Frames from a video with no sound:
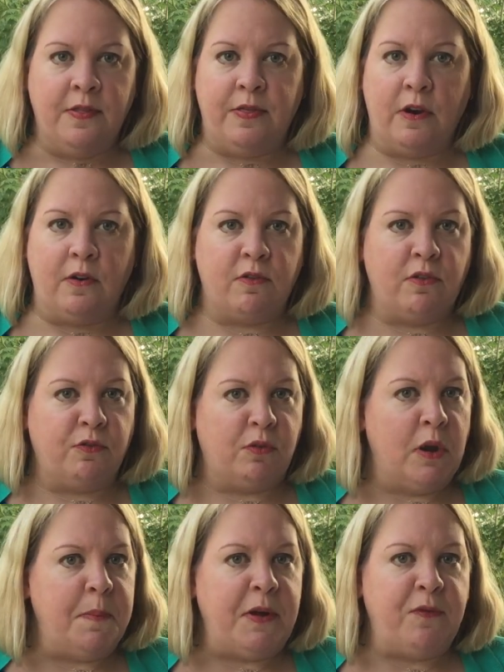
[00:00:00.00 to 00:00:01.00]
There's
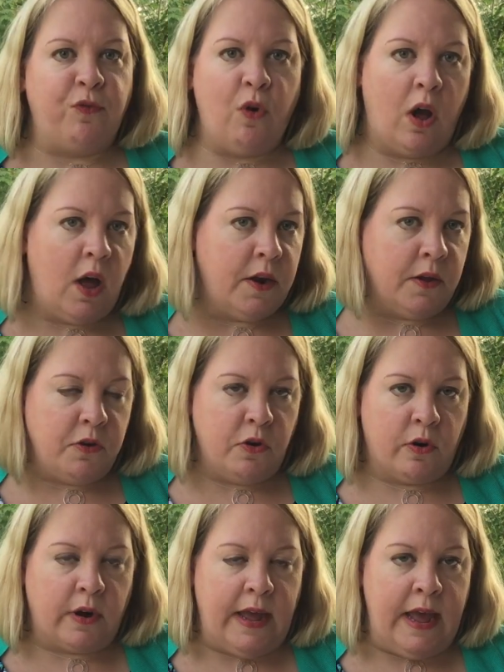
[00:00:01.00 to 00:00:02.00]
going to be fraud on
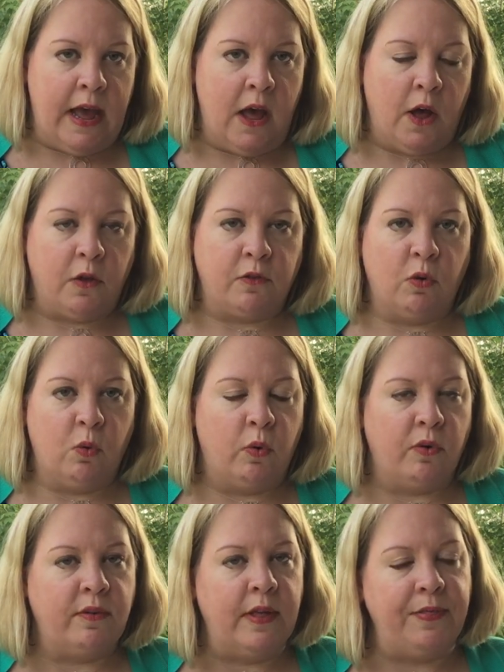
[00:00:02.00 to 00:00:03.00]
your account,
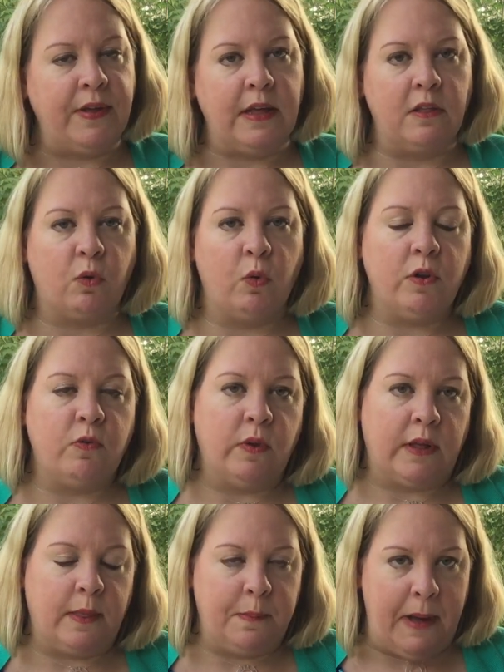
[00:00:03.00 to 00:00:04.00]
or something is going to
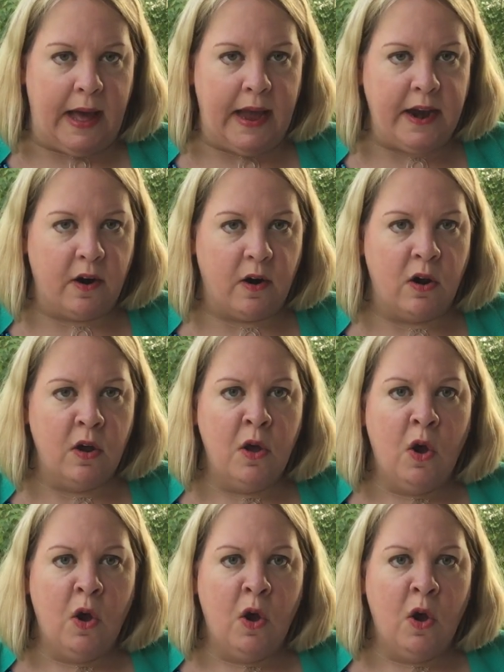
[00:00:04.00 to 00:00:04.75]
expire,